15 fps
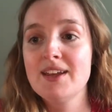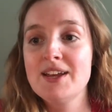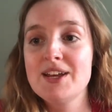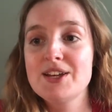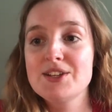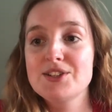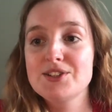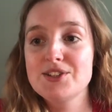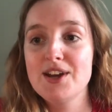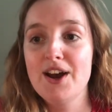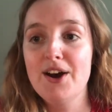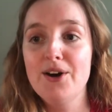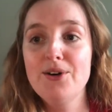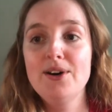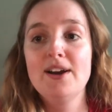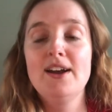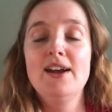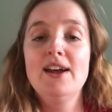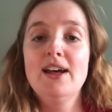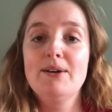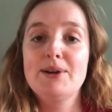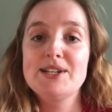So
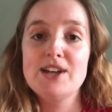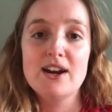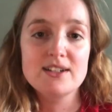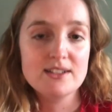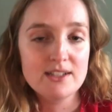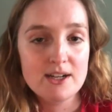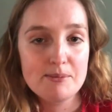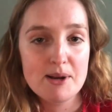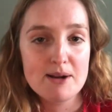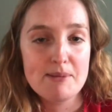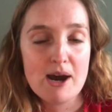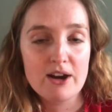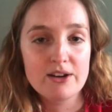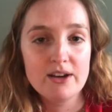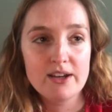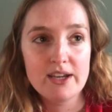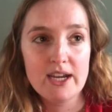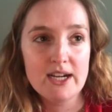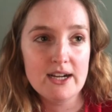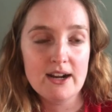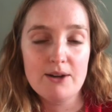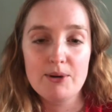we talked a little bit about
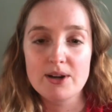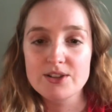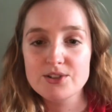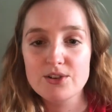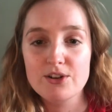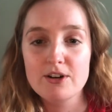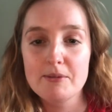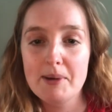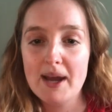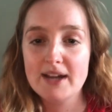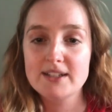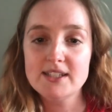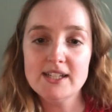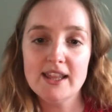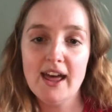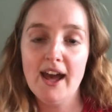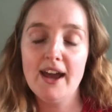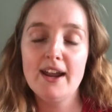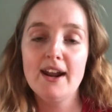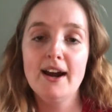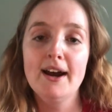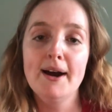cooking, and I want to circle back to that.
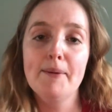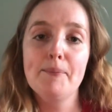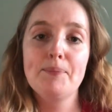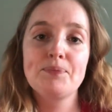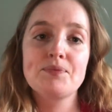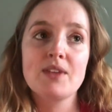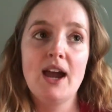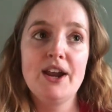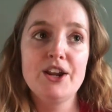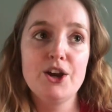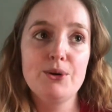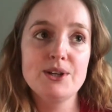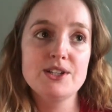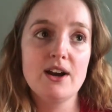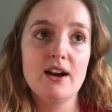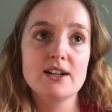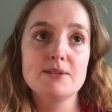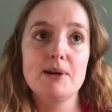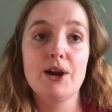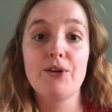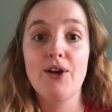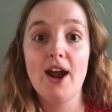I know we talked
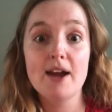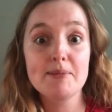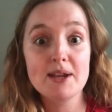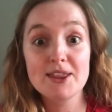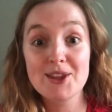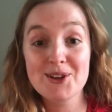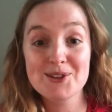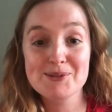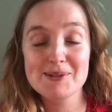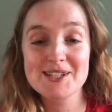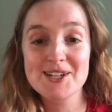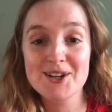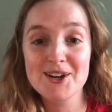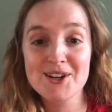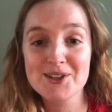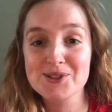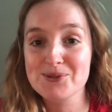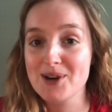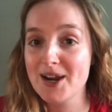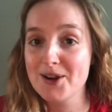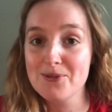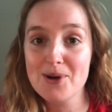about grabbing those materials
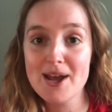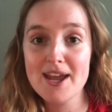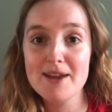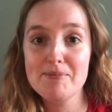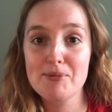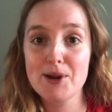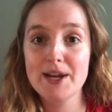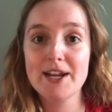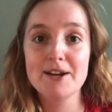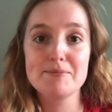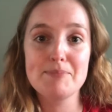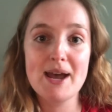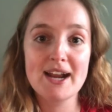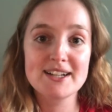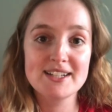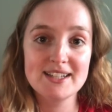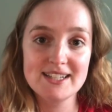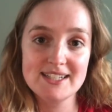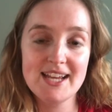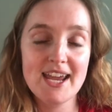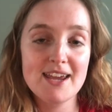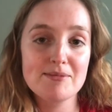right away, bringing them back to the
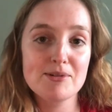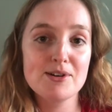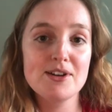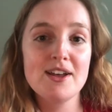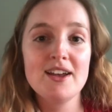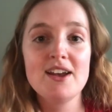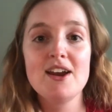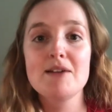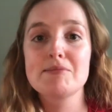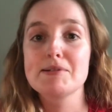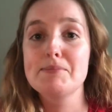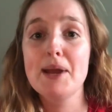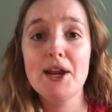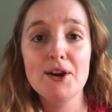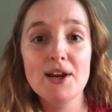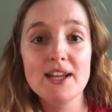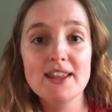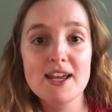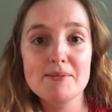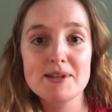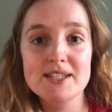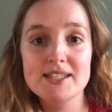table, preparing
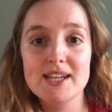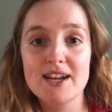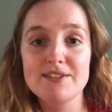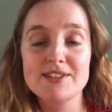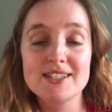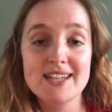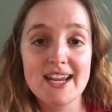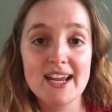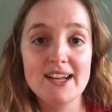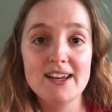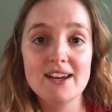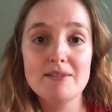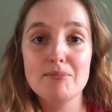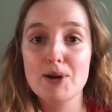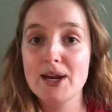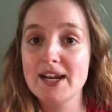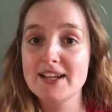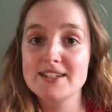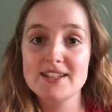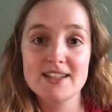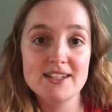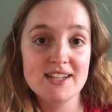them instead of standing, bringing
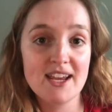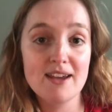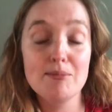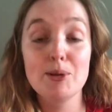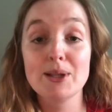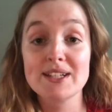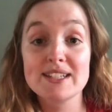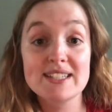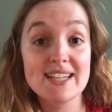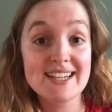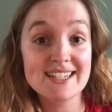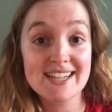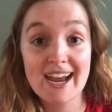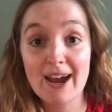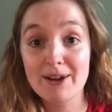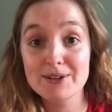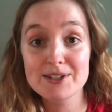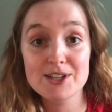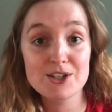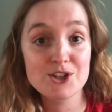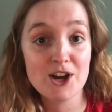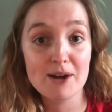it to the table and sit down
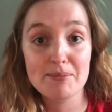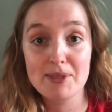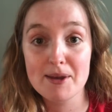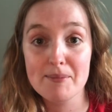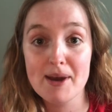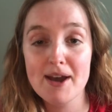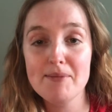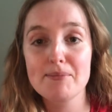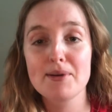to chop them up.